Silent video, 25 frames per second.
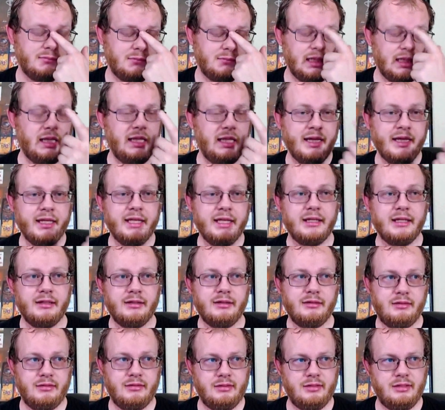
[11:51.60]
Like,
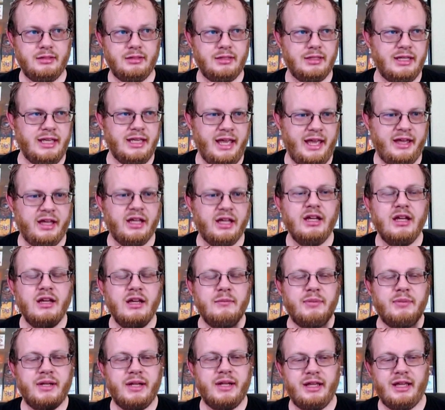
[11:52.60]
yeah.
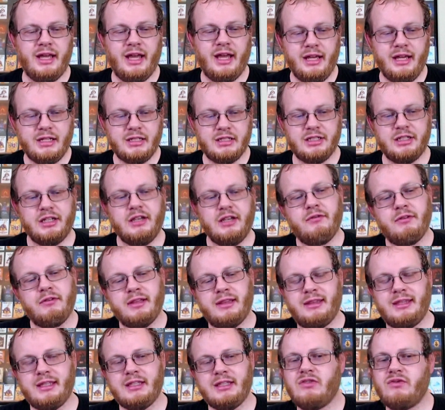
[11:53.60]
But actually,
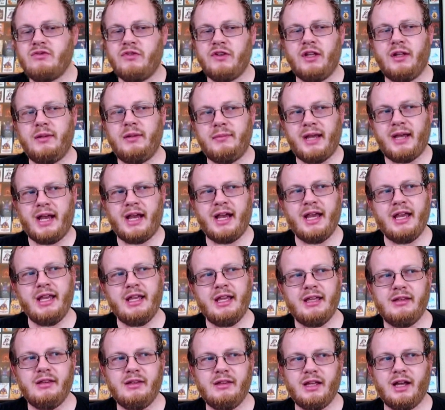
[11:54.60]
with this film,
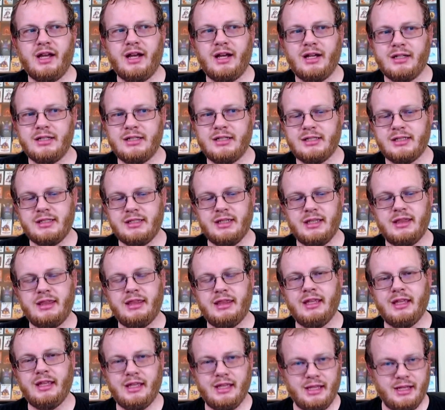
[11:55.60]
I honestly
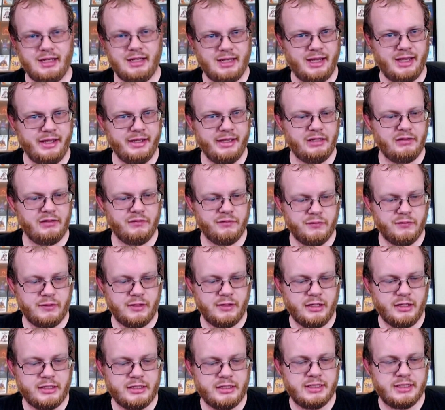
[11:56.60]
think it kind of
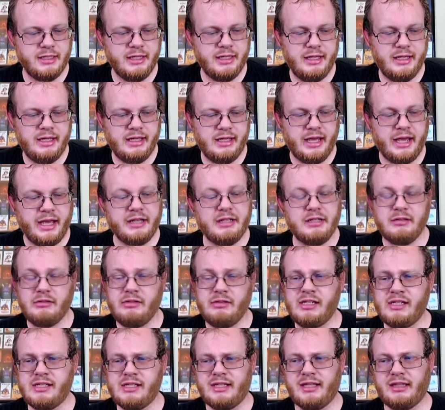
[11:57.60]
works. I do
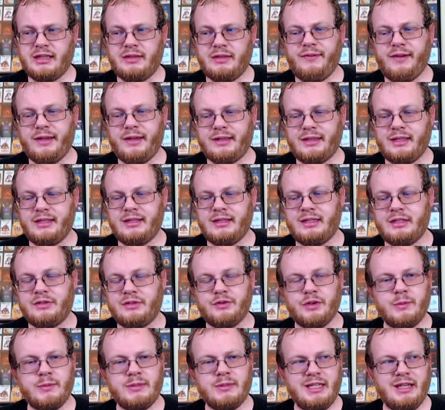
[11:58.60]
dislike the fact that the
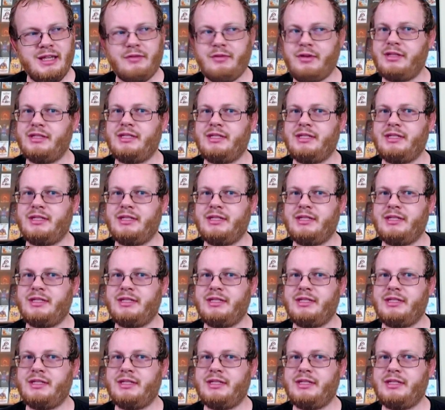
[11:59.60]
dream sequence